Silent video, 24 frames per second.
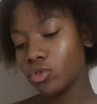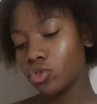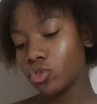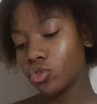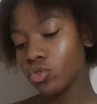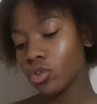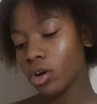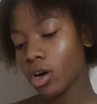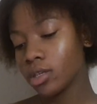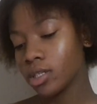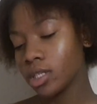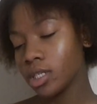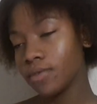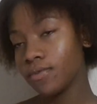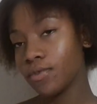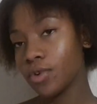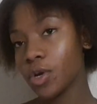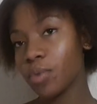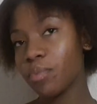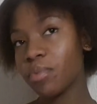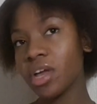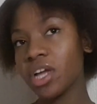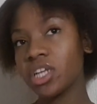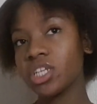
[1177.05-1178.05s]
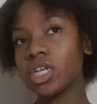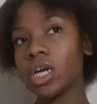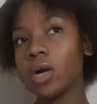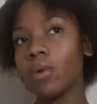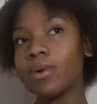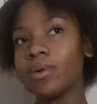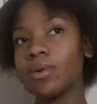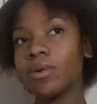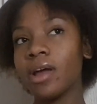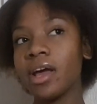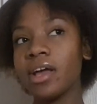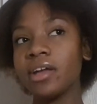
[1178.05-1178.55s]
to you asking for a picture,
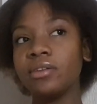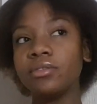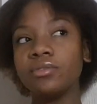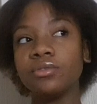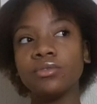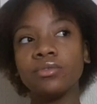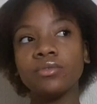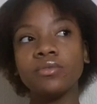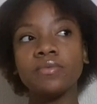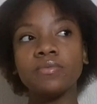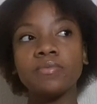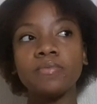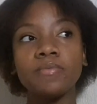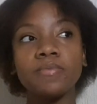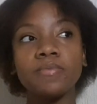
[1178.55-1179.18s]
what would I do?